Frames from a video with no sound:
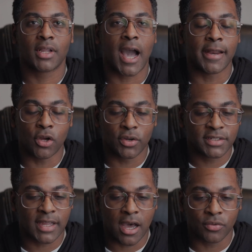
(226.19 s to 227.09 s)
I know it
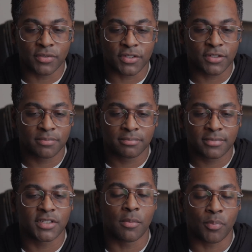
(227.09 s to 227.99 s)
sounds
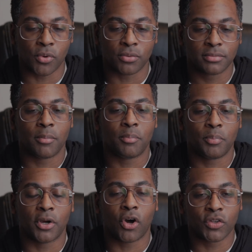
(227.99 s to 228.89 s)
simple,
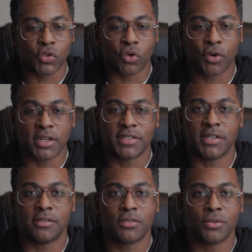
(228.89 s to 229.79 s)
but also
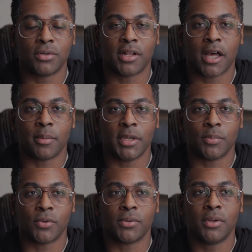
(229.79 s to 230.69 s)
crazy to a lot of
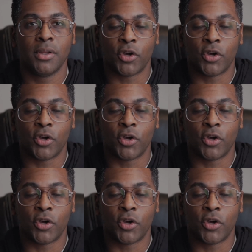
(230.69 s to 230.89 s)
people.